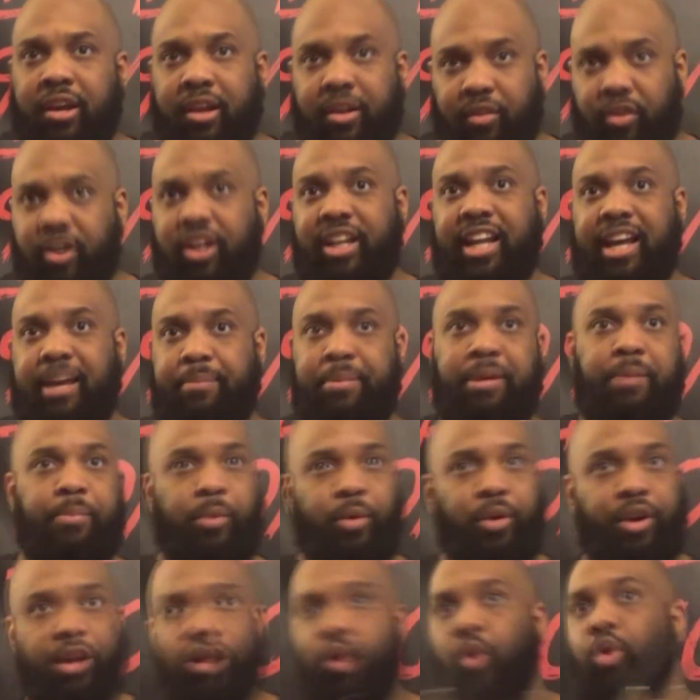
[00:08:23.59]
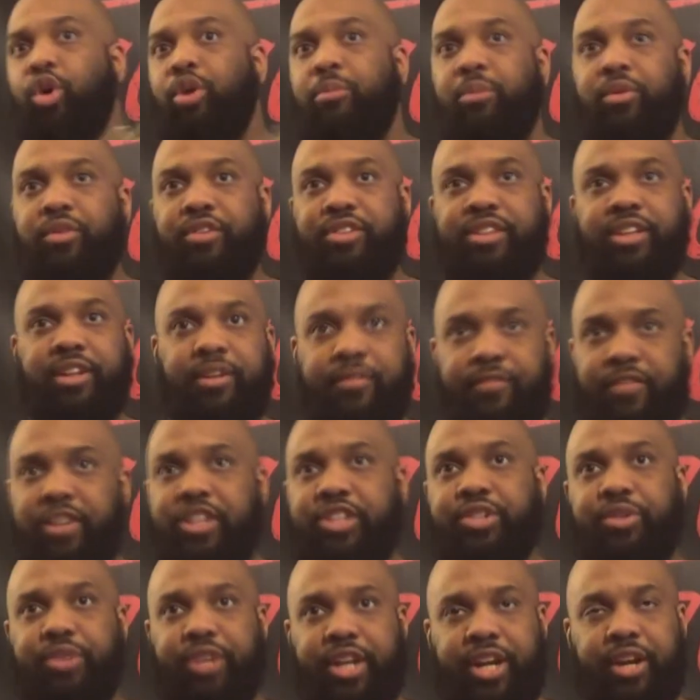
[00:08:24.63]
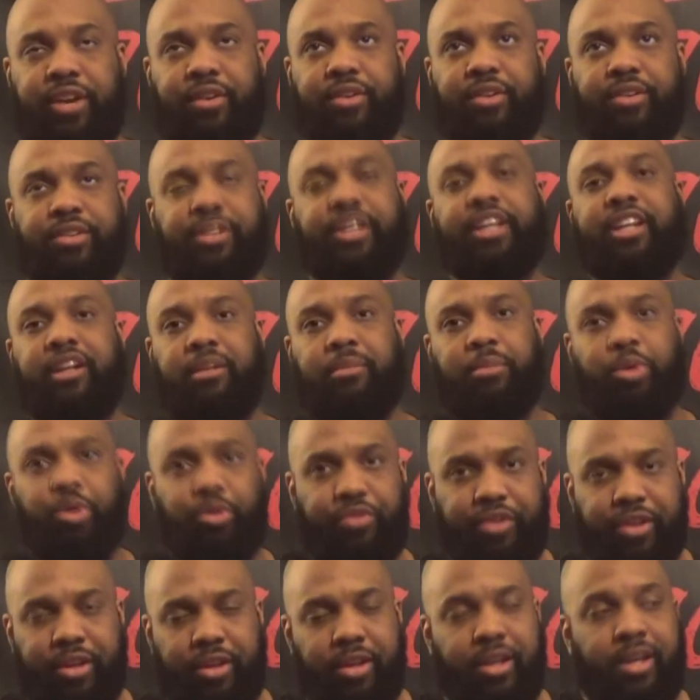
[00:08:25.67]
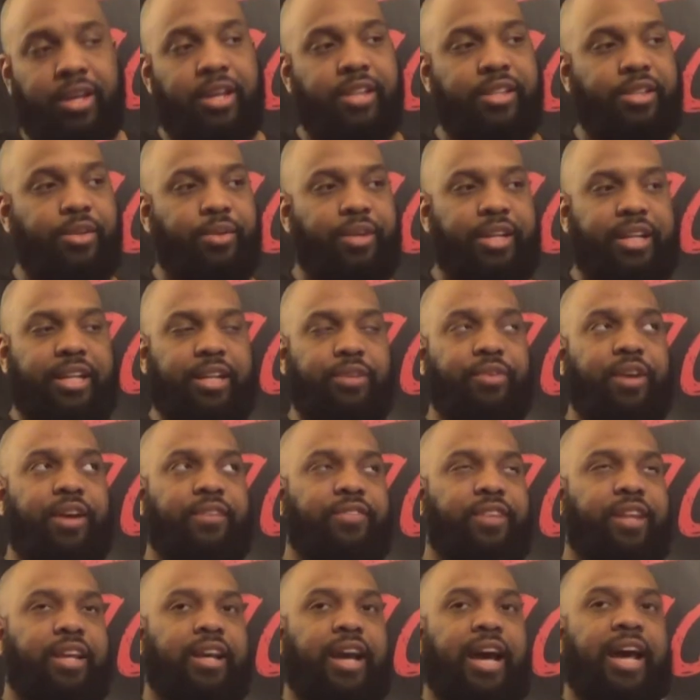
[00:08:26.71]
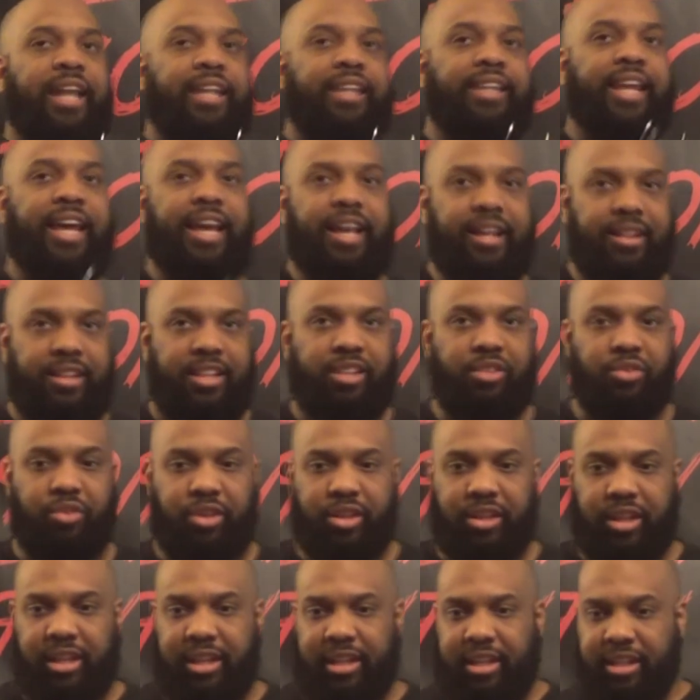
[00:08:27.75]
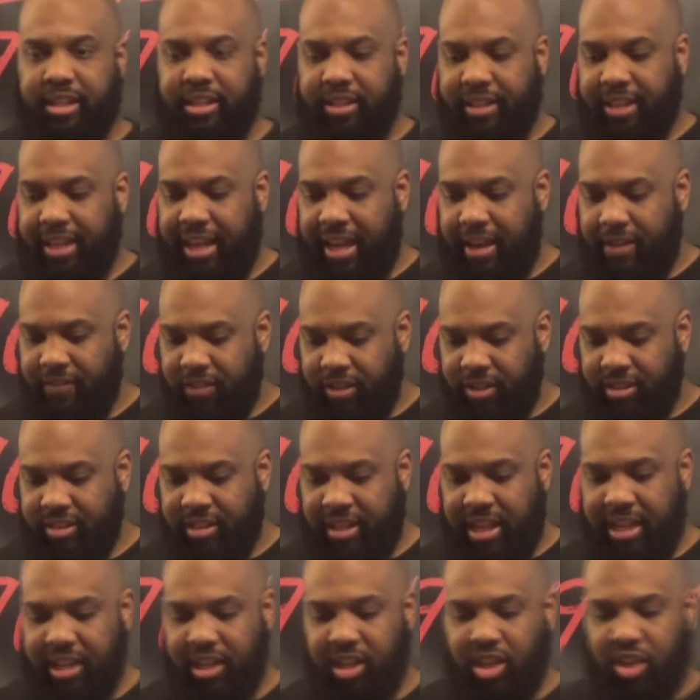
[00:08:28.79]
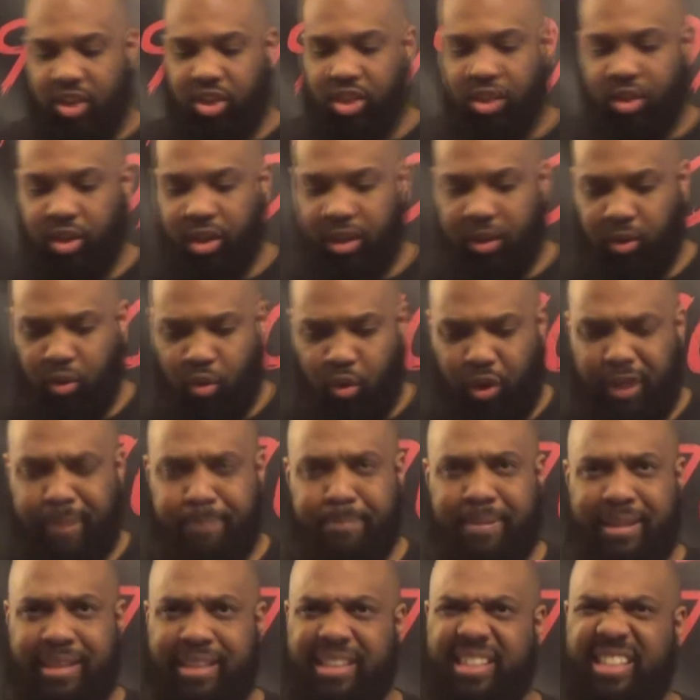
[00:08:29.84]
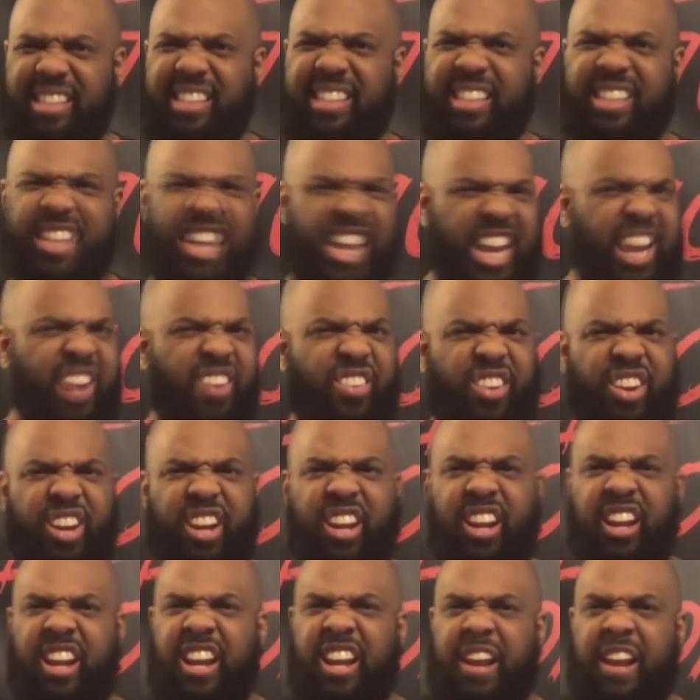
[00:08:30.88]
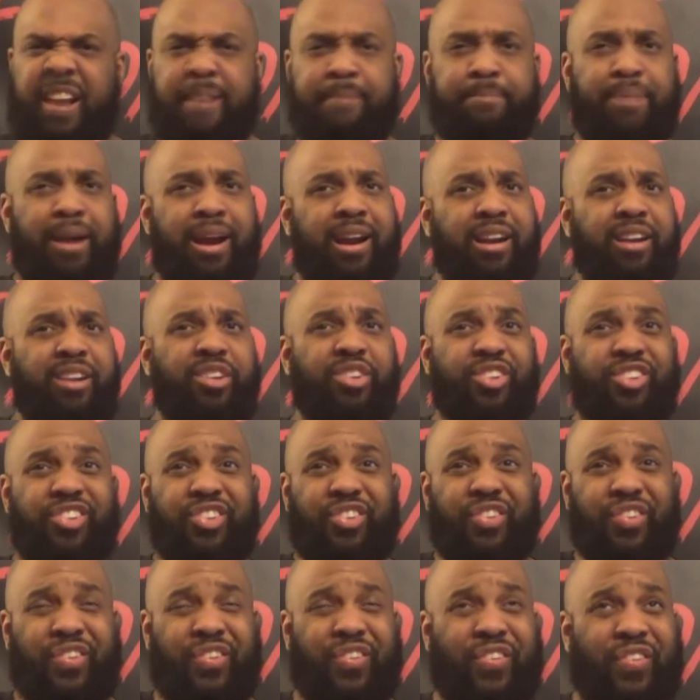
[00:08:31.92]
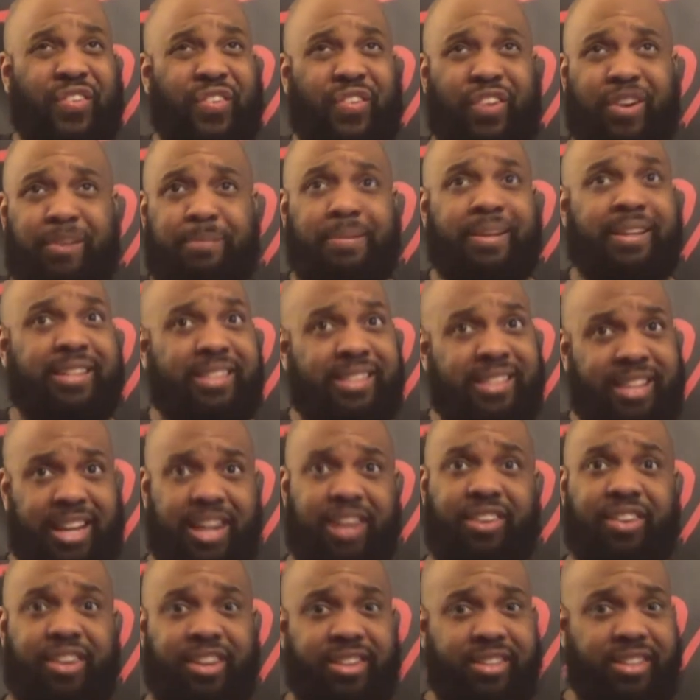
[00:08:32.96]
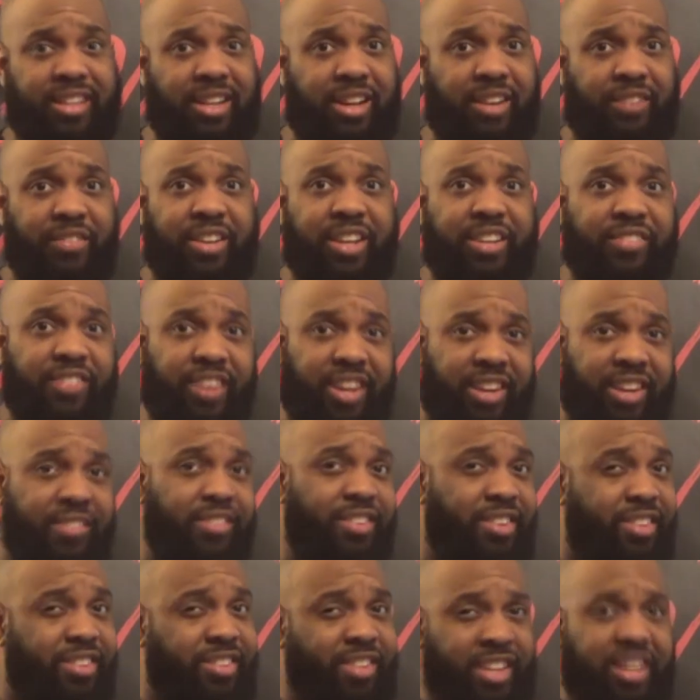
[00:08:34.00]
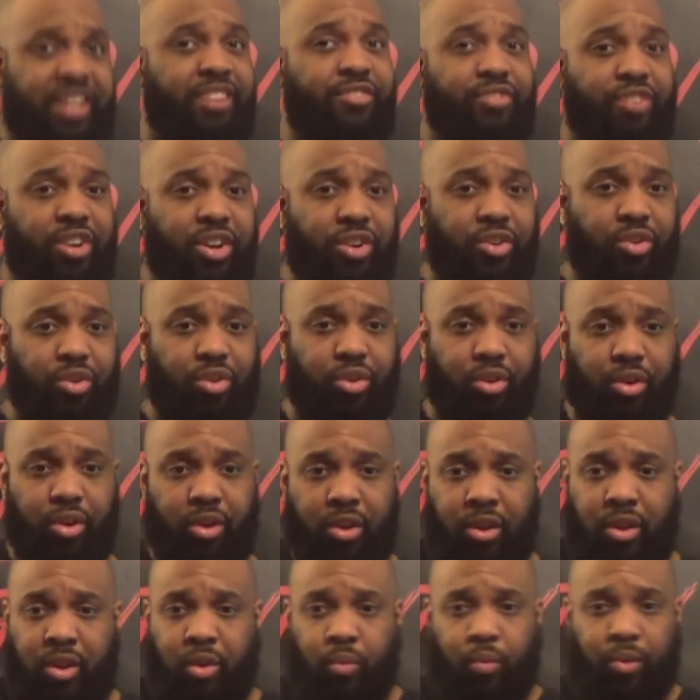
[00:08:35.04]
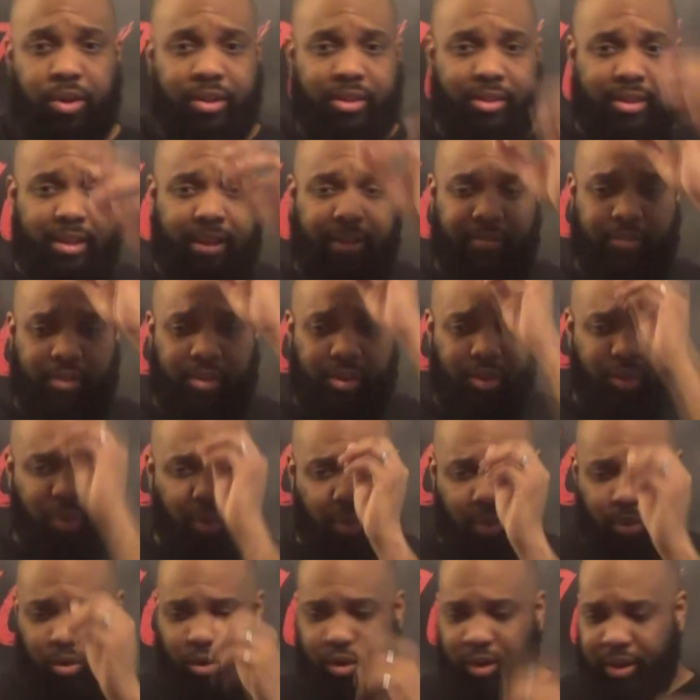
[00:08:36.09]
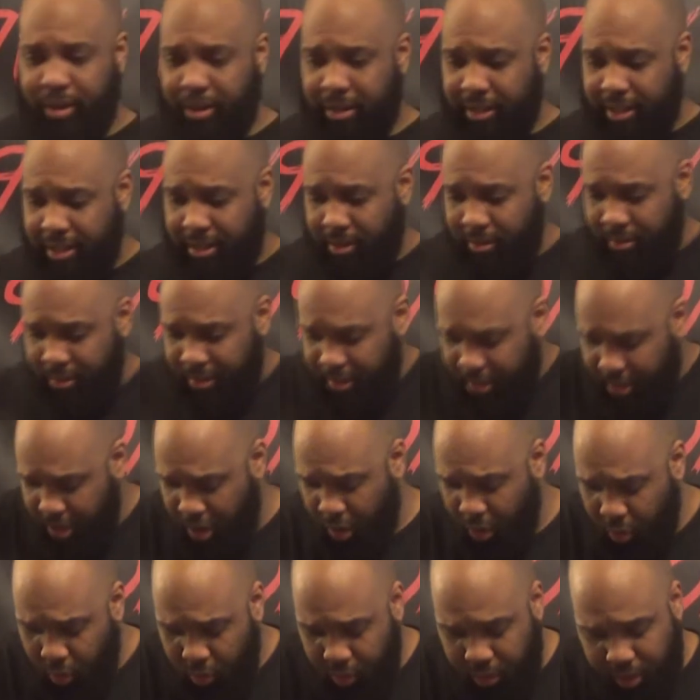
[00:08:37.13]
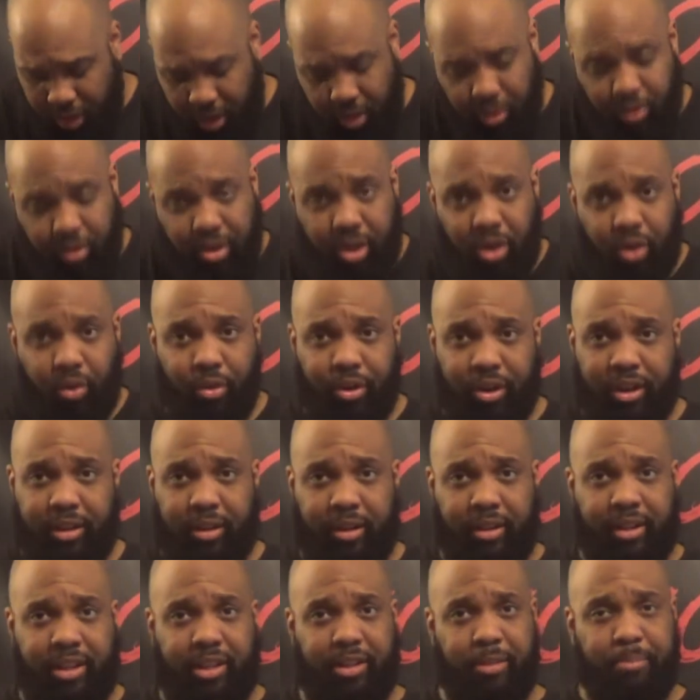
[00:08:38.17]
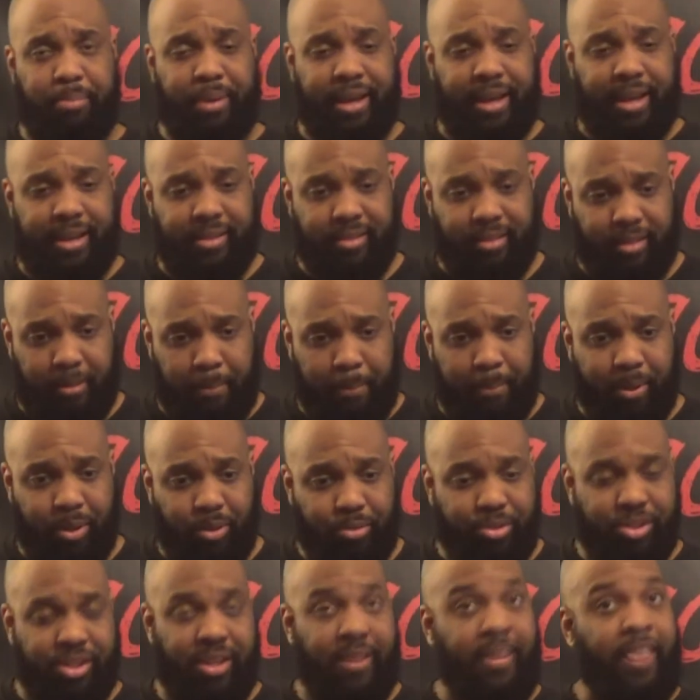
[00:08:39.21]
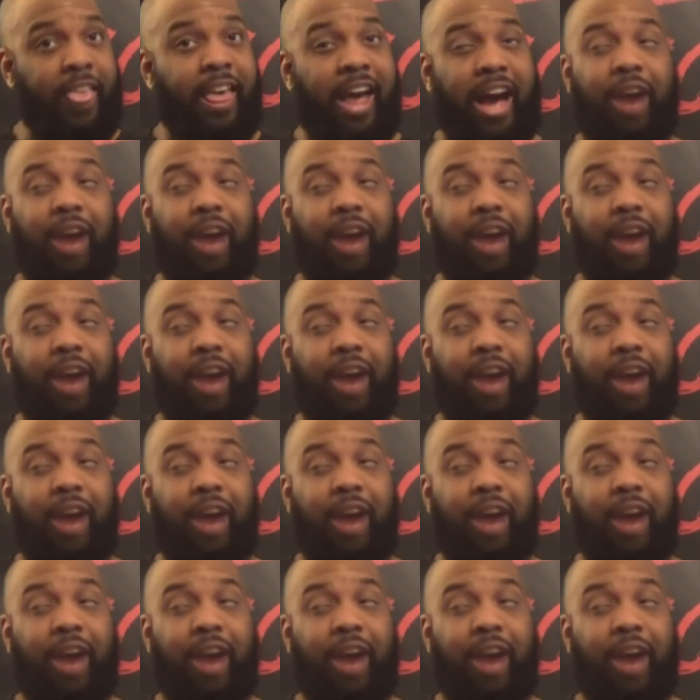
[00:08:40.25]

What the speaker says: Real life people are in a horror movie instead of fictional characters in a movie. So, and that's why I feel like I like this one, and it gave us that creepy, scary, probably the creepy and scariest thing we've ever seen Freddy Krueger, with that fedora and the coat, long coat, and the leather pants and the boots.